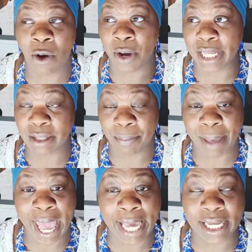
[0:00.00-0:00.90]
Or in the
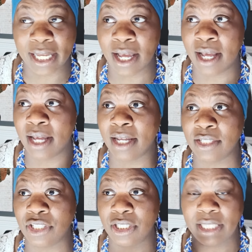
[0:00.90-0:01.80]
back,
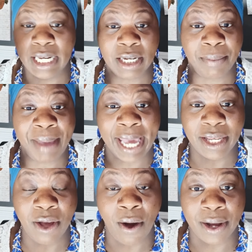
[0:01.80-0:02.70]
she said in the
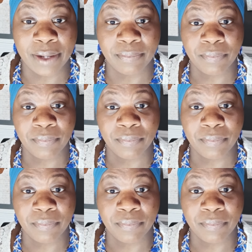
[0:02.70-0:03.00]
backyard.